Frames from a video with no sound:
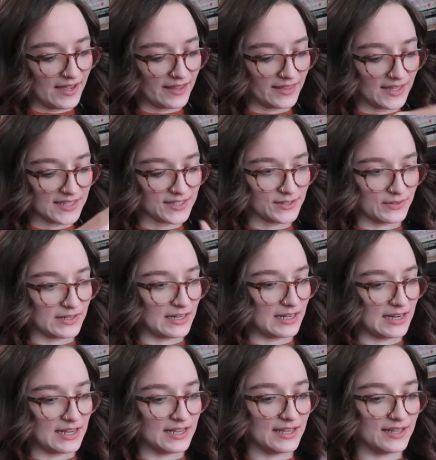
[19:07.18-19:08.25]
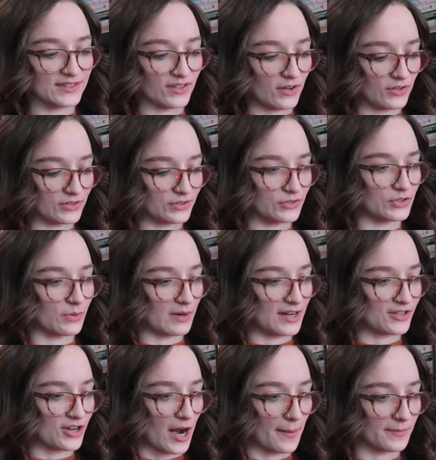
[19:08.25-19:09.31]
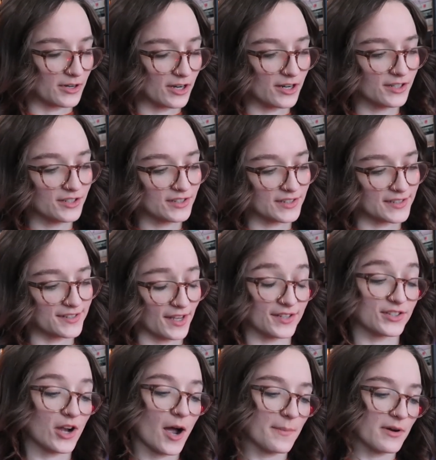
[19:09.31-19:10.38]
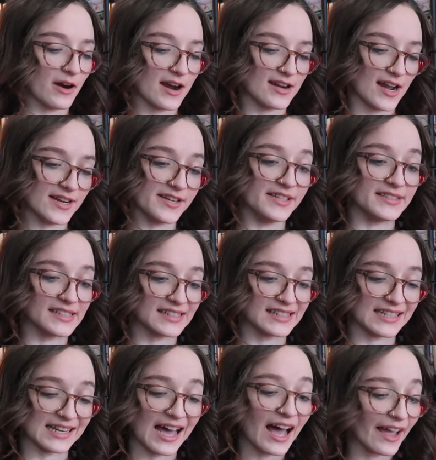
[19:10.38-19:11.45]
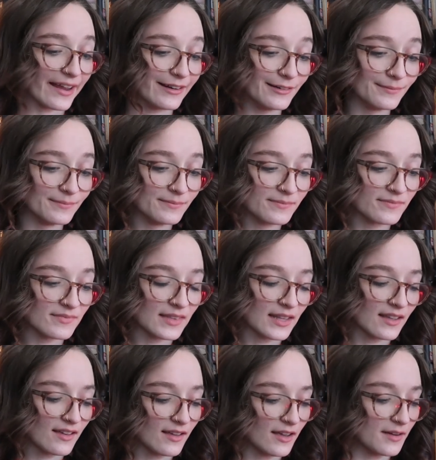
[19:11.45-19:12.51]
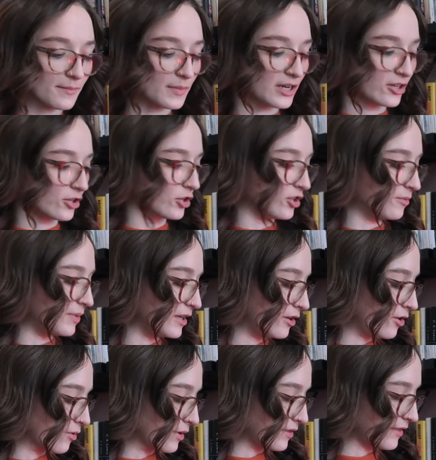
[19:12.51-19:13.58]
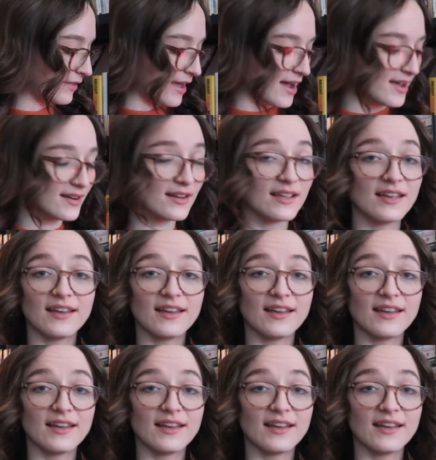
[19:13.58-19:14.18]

And this one is also 20 chapters. It says copyright 1969, but it could be newer than that.